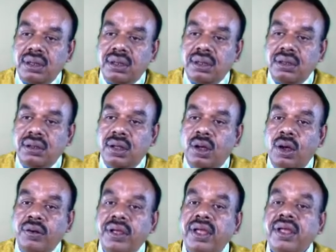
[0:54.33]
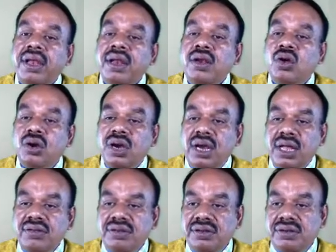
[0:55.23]
So in an
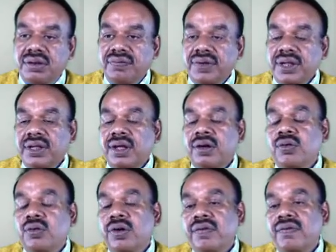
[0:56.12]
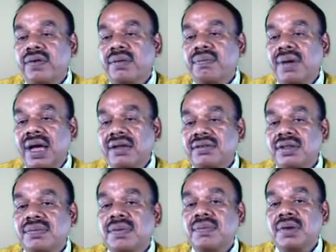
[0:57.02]
organization, when they are going for a
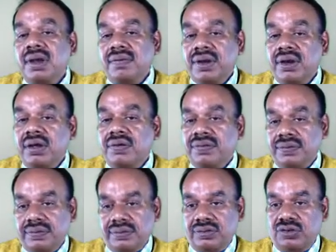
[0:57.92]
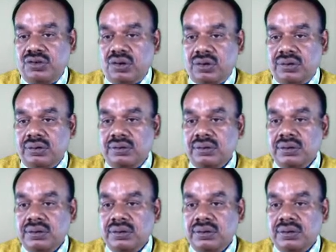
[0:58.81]
maximum level of stock,